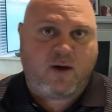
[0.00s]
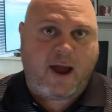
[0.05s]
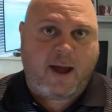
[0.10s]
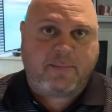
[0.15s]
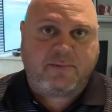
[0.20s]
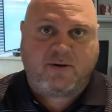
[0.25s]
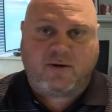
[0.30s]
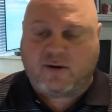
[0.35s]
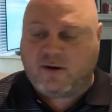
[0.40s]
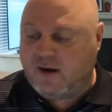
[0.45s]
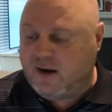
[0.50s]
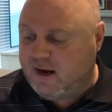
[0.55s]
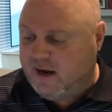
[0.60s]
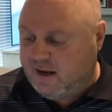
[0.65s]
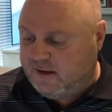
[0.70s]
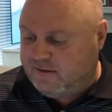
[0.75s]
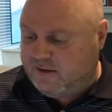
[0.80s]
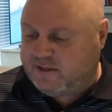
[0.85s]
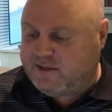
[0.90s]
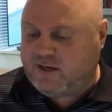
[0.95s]
Raptor.
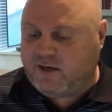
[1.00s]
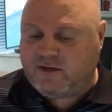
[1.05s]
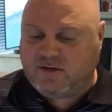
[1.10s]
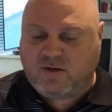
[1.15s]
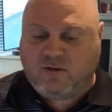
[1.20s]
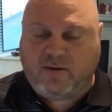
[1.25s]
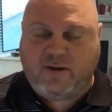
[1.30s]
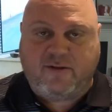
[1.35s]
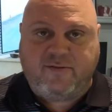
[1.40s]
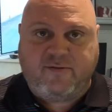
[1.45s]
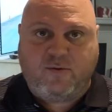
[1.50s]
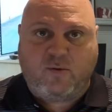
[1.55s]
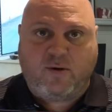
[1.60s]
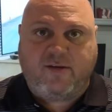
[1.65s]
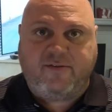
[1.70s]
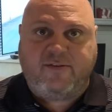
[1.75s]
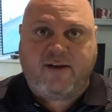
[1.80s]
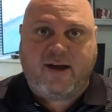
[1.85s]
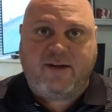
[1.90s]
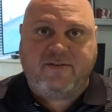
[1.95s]
This here is only a
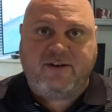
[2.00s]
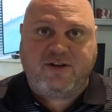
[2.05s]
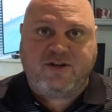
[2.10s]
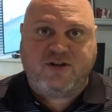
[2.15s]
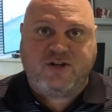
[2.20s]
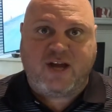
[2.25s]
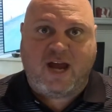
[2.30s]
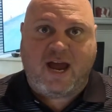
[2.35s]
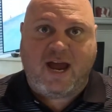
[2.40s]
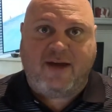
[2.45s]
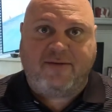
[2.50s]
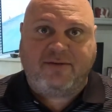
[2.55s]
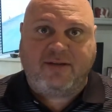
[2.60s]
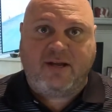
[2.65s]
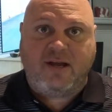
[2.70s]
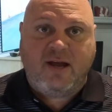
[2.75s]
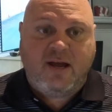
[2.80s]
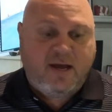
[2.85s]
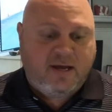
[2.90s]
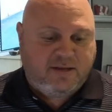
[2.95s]
45-inch shaft.
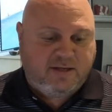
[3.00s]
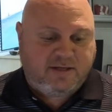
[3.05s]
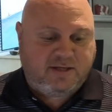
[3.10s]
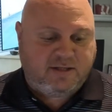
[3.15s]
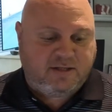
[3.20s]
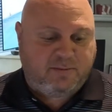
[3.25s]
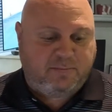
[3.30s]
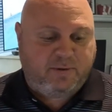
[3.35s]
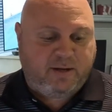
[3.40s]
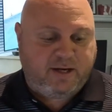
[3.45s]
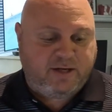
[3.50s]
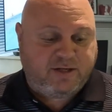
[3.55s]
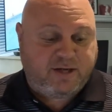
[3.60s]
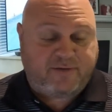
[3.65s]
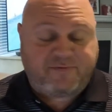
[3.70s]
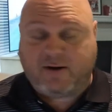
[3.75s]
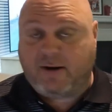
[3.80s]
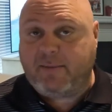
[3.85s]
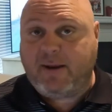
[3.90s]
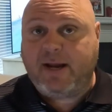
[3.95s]
This is the play
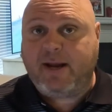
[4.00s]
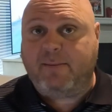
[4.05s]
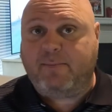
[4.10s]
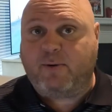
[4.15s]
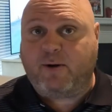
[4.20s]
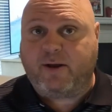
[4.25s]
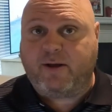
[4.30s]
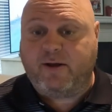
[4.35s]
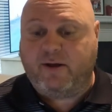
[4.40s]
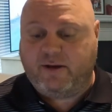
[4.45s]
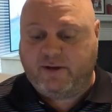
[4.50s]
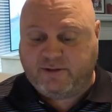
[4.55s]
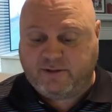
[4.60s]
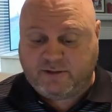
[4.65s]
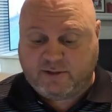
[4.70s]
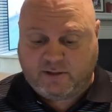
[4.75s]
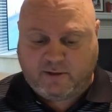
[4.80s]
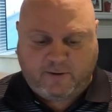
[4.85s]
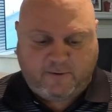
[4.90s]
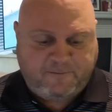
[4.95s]
shaft, and I'm hitting it pretty good.
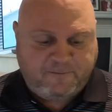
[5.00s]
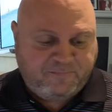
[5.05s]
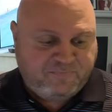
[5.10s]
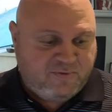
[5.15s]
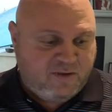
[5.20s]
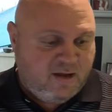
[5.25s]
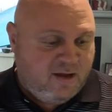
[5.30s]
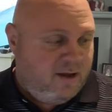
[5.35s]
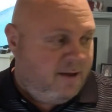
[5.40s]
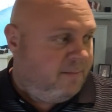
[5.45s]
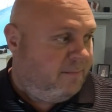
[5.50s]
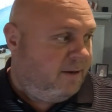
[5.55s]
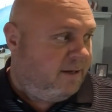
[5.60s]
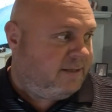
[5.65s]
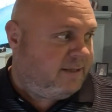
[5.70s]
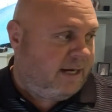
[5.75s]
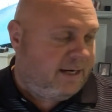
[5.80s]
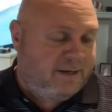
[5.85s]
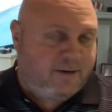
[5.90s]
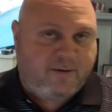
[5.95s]
So,
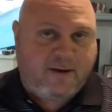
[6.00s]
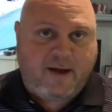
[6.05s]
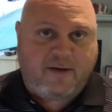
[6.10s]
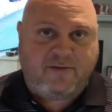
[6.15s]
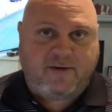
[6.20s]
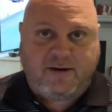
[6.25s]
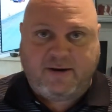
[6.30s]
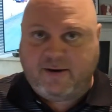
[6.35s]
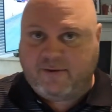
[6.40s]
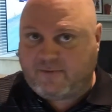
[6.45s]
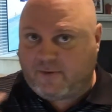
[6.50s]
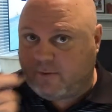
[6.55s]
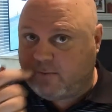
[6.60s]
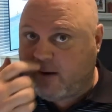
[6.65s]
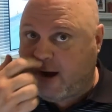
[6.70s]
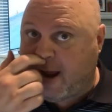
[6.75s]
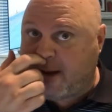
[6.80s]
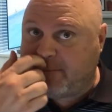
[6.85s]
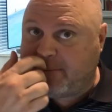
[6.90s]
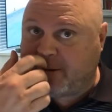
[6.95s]
but I do have a different
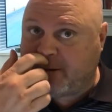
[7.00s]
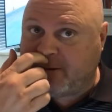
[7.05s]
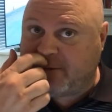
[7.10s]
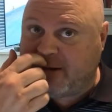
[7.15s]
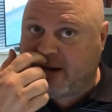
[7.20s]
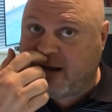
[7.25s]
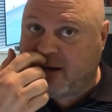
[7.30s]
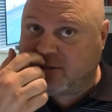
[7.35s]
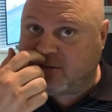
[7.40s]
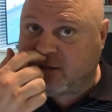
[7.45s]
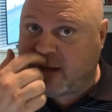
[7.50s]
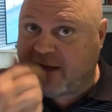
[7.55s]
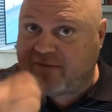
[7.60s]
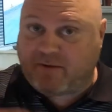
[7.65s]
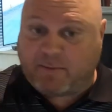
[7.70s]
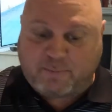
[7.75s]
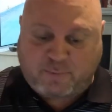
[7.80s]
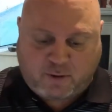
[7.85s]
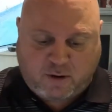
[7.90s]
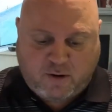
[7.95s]
Raptor, and then I also have
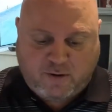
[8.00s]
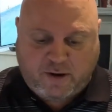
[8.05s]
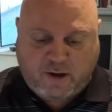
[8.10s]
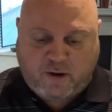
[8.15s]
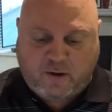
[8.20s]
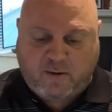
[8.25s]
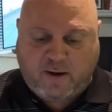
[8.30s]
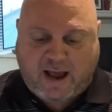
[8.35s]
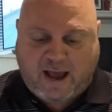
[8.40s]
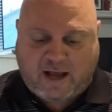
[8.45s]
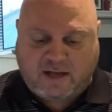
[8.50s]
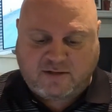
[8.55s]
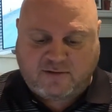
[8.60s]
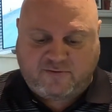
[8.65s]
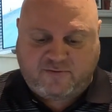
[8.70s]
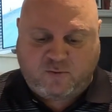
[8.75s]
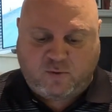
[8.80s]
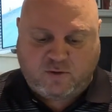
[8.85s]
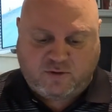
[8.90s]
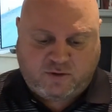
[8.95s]
a Proto House
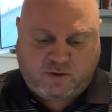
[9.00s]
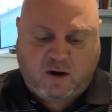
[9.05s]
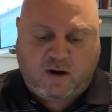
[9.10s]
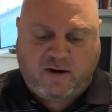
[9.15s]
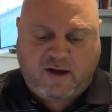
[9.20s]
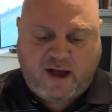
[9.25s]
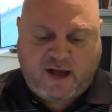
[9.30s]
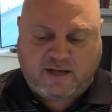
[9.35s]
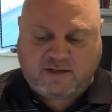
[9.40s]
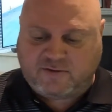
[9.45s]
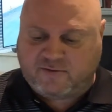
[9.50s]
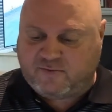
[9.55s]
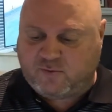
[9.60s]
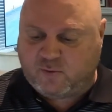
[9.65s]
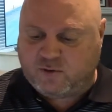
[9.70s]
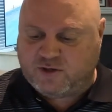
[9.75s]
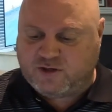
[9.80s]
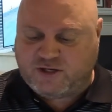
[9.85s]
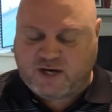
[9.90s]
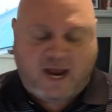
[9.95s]
of Forge. They're all House of
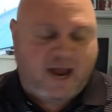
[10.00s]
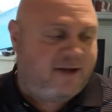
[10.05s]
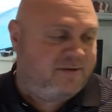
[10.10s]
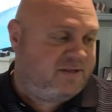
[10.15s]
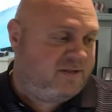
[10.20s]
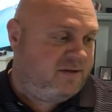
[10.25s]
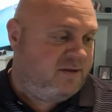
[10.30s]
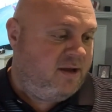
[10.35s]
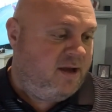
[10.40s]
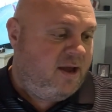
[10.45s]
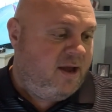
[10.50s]
Forge shafts.